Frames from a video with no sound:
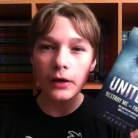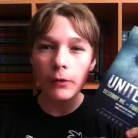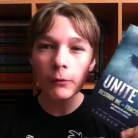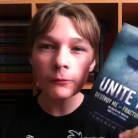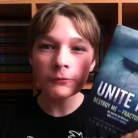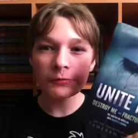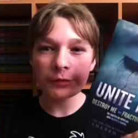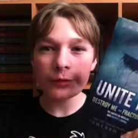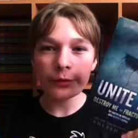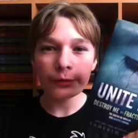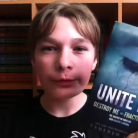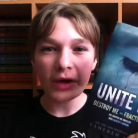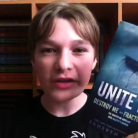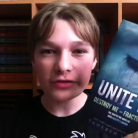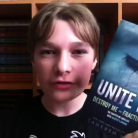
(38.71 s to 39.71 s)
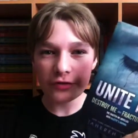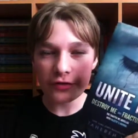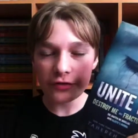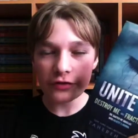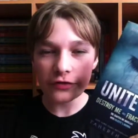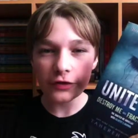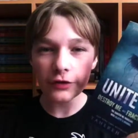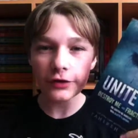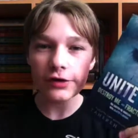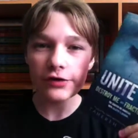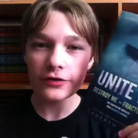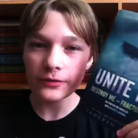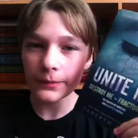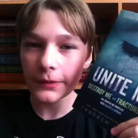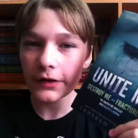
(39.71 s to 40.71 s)
hope for the rest of the
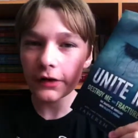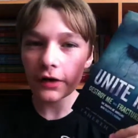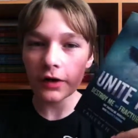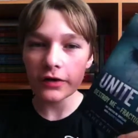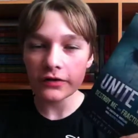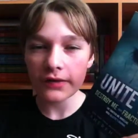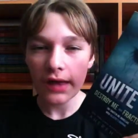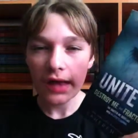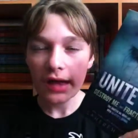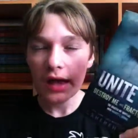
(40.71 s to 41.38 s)
series because